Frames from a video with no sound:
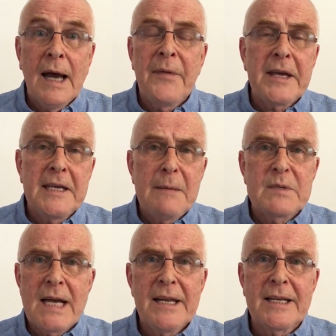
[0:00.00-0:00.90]
And they
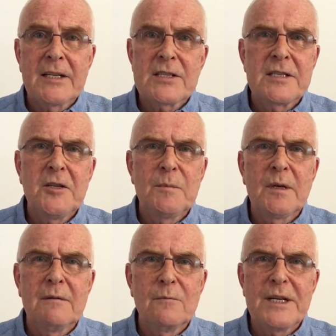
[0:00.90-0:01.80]
keep telling us too,
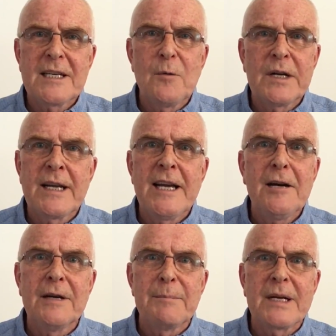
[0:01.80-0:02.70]
but we don't want to
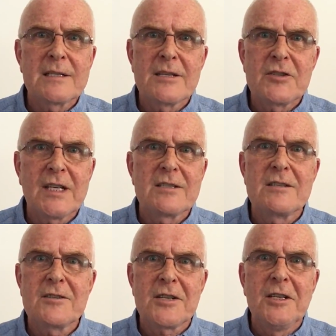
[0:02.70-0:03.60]
hear it because it's just